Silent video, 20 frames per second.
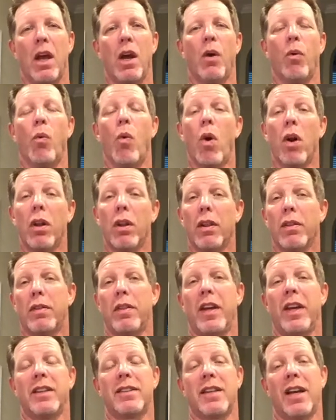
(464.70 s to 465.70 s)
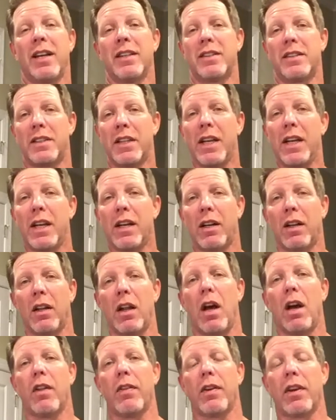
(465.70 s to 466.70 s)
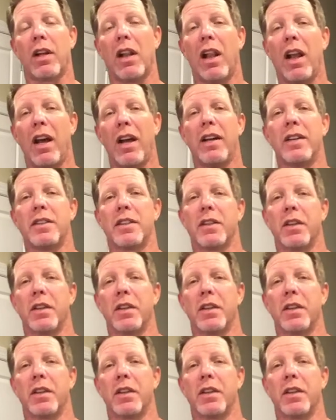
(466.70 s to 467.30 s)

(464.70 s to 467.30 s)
One of the things I see in a lot of the clients